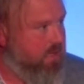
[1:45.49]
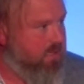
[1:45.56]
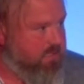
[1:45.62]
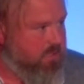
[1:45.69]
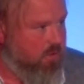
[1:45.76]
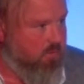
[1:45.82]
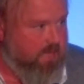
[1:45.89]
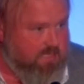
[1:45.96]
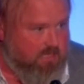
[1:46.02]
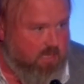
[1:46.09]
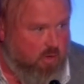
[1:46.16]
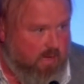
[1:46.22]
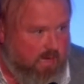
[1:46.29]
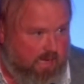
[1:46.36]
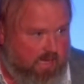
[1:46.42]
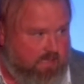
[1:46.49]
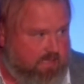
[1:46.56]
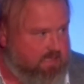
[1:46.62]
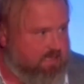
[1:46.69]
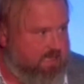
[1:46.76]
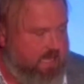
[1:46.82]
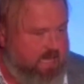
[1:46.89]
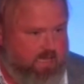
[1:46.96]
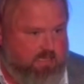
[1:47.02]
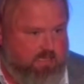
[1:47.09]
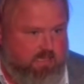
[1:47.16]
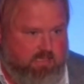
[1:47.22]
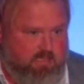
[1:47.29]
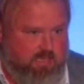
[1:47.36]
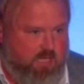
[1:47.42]
So that's all I'd like to say
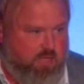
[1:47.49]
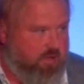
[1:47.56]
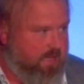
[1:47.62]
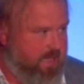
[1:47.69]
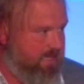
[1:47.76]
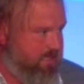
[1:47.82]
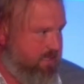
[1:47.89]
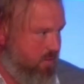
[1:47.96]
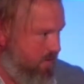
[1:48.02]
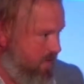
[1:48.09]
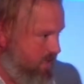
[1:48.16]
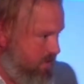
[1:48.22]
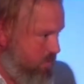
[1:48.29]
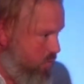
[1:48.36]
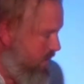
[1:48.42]
is thank you guys so much.